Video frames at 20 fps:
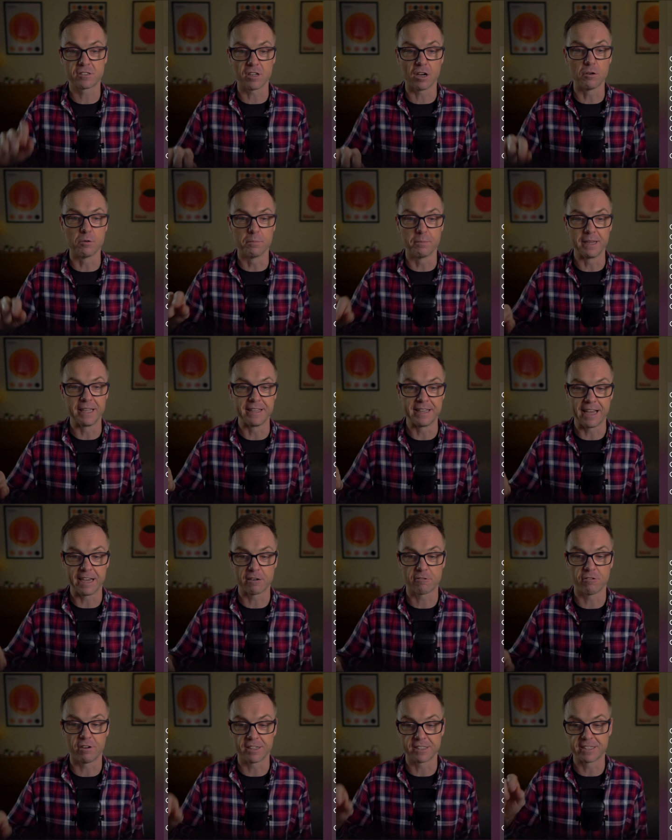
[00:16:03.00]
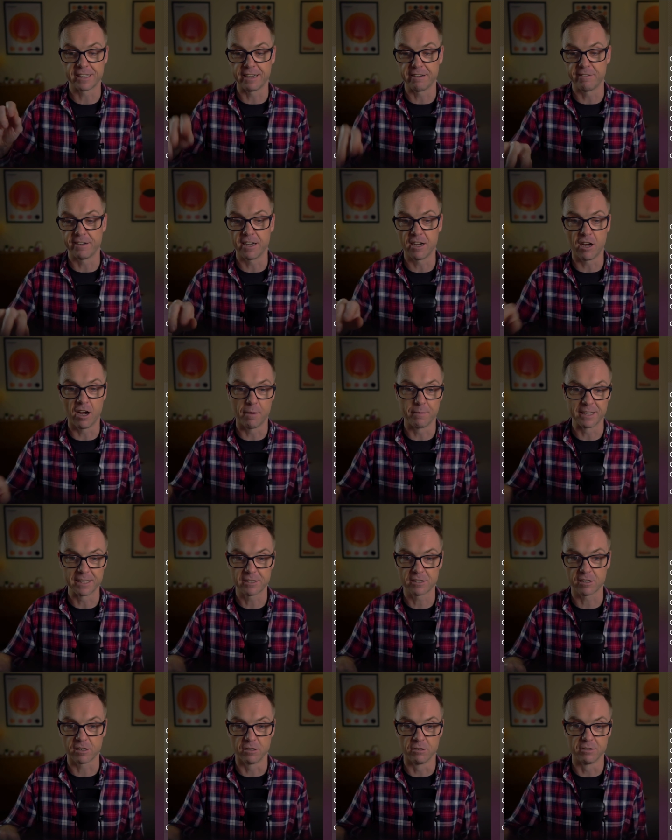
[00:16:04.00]
don't meet that criteria, I'm
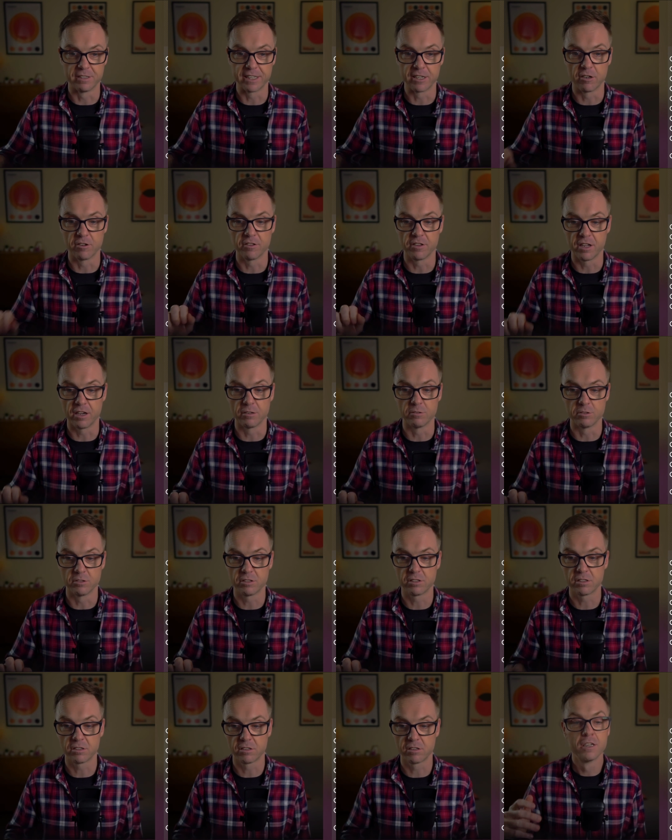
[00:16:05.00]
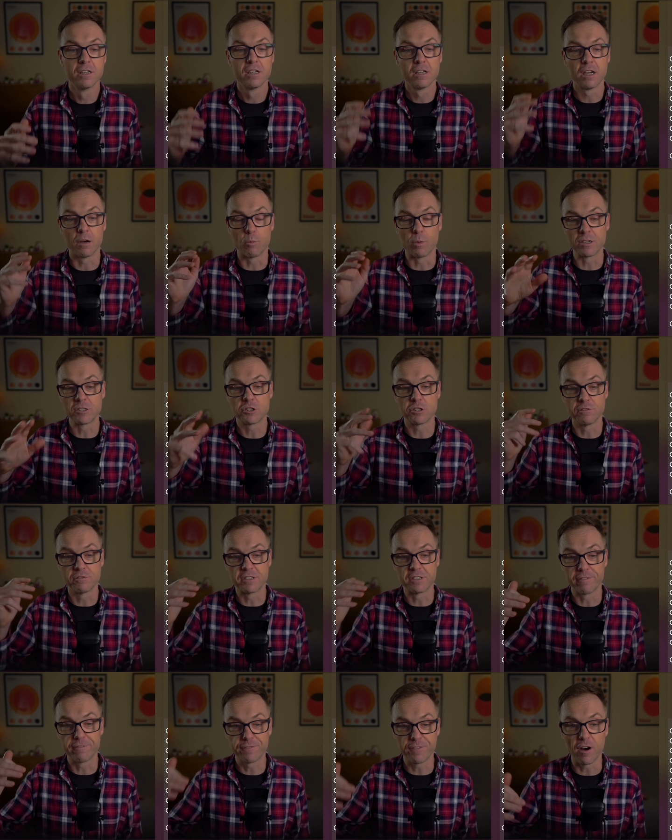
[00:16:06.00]
excluding on those. And once you've
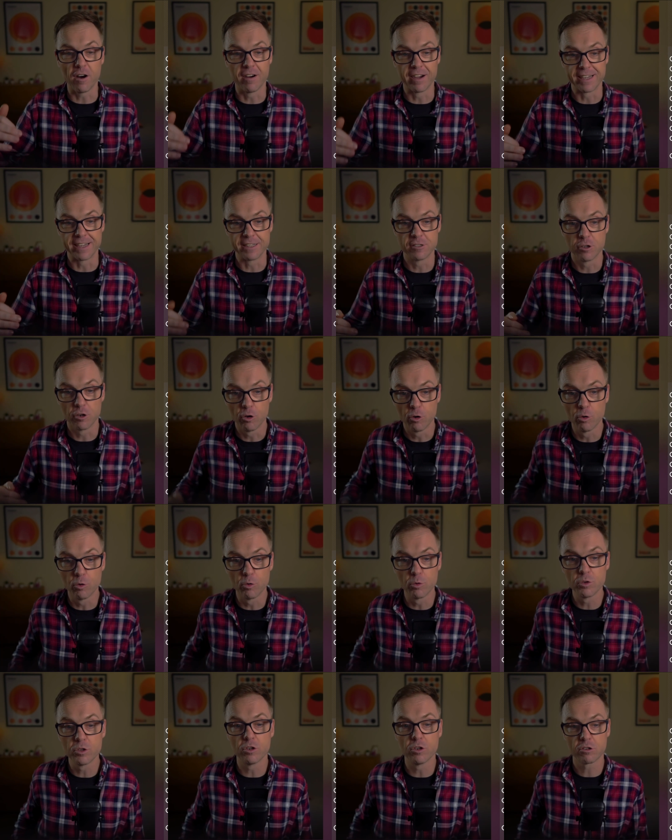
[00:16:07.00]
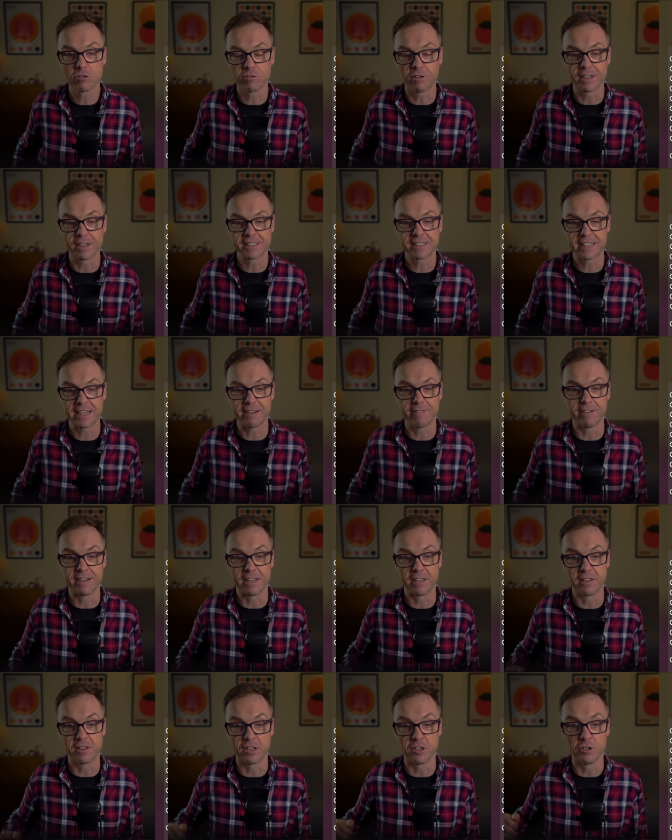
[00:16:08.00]
defined all your
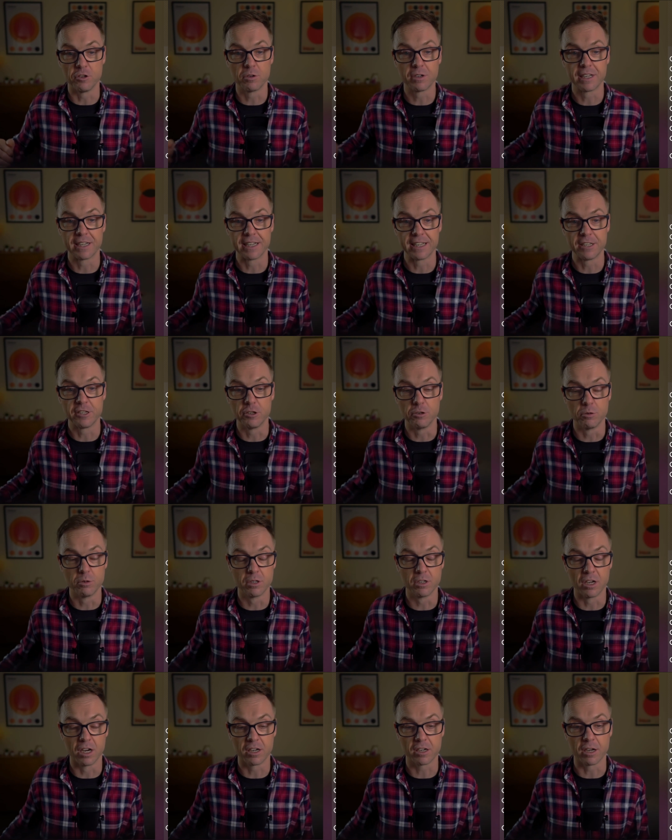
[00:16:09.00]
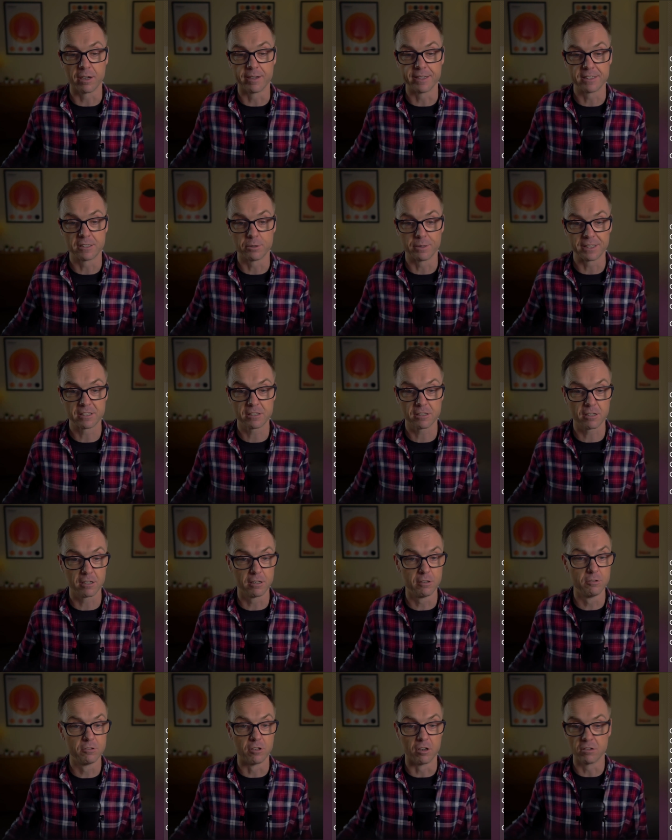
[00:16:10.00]
criteria that you are going to
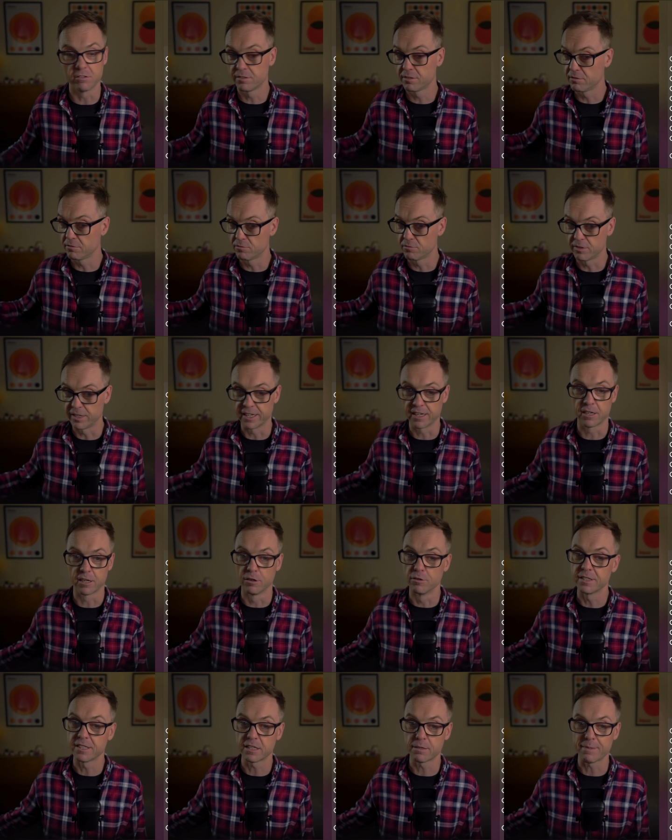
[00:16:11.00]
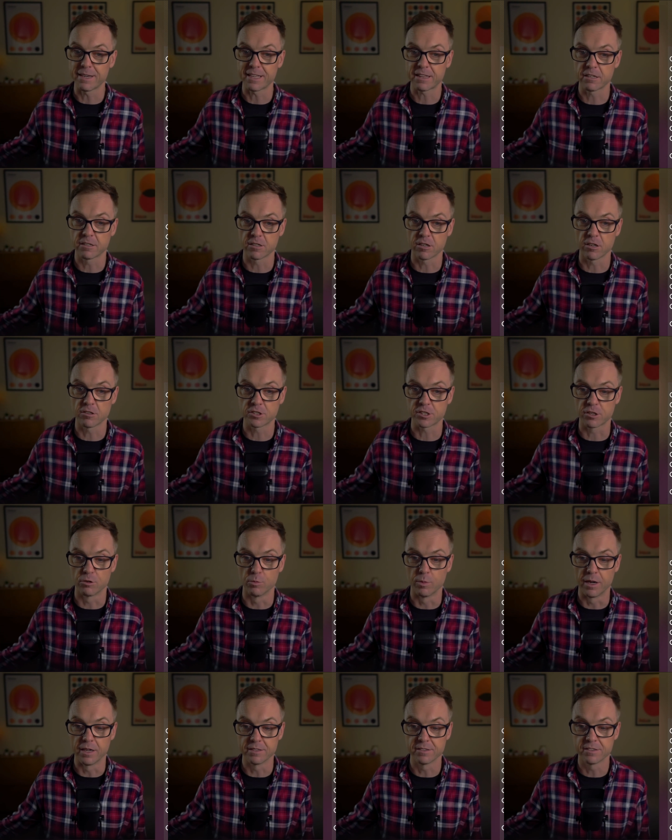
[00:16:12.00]
exclude on, including the methodological
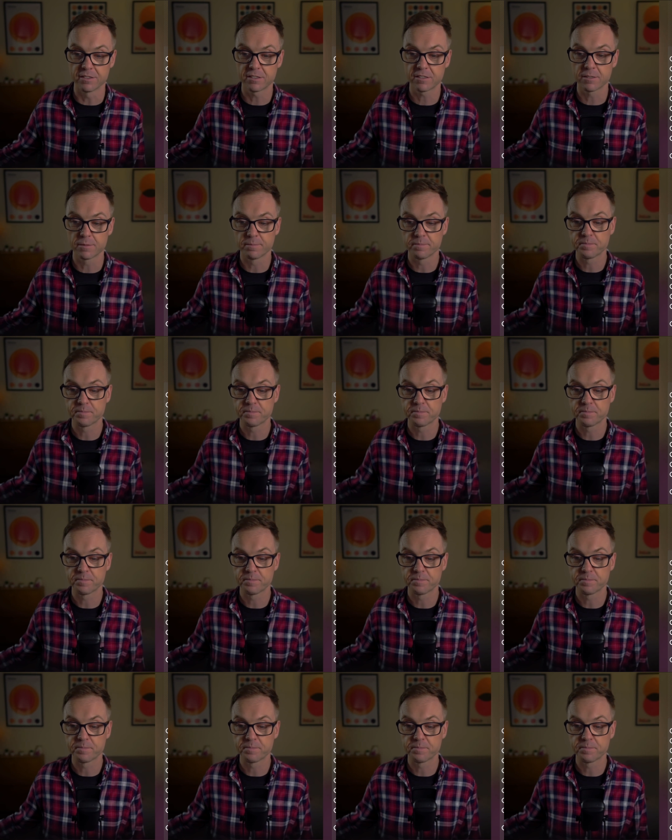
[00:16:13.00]
ones,